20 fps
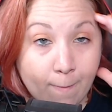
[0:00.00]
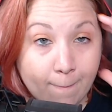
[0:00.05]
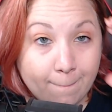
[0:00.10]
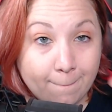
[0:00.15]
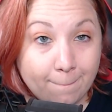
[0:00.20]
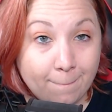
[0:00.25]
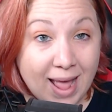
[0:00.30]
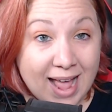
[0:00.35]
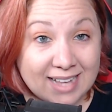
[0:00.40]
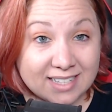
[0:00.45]

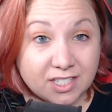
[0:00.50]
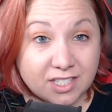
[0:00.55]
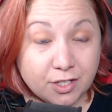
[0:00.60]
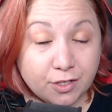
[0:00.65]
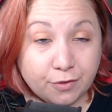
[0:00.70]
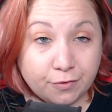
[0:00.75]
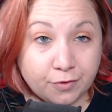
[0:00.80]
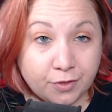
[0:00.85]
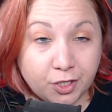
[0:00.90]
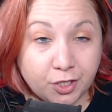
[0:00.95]

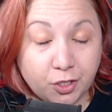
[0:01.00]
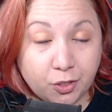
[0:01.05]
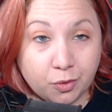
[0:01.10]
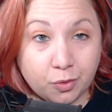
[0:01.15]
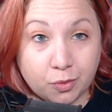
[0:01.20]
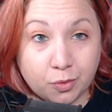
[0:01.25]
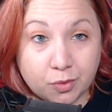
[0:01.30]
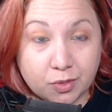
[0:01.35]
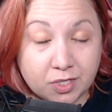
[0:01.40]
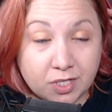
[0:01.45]
Massive
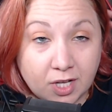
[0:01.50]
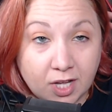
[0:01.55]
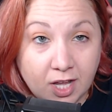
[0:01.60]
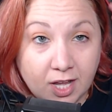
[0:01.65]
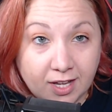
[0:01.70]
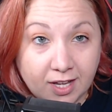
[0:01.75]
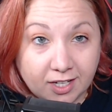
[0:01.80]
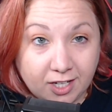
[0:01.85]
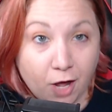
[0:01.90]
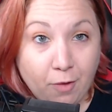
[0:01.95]
news
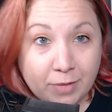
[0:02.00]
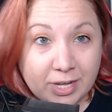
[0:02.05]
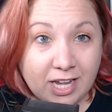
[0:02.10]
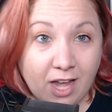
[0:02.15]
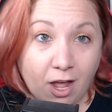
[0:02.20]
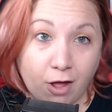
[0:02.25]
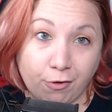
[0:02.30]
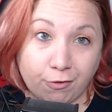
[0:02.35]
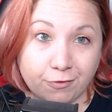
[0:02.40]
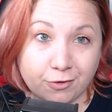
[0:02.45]
coming out for